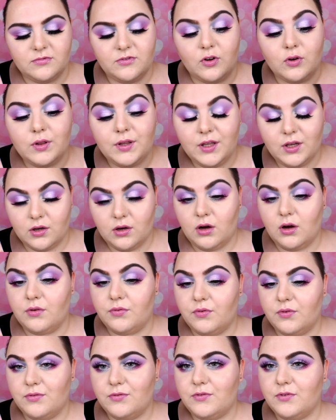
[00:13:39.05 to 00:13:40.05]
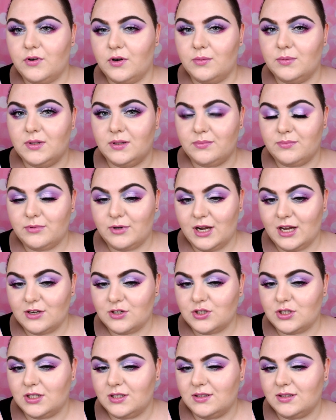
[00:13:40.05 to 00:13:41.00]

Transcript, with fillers: falling off from the brush